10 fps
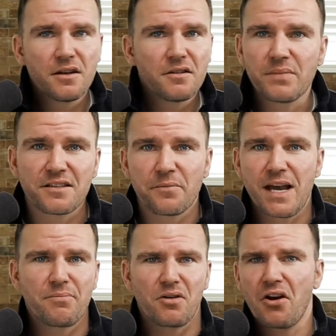piece of
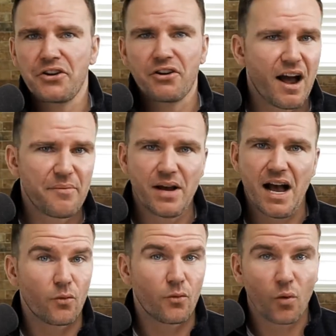paper on your
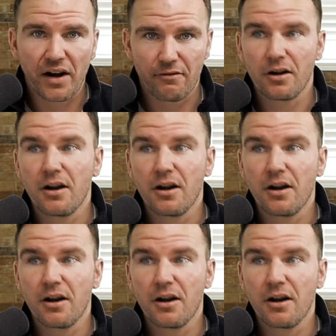iPad, whatever.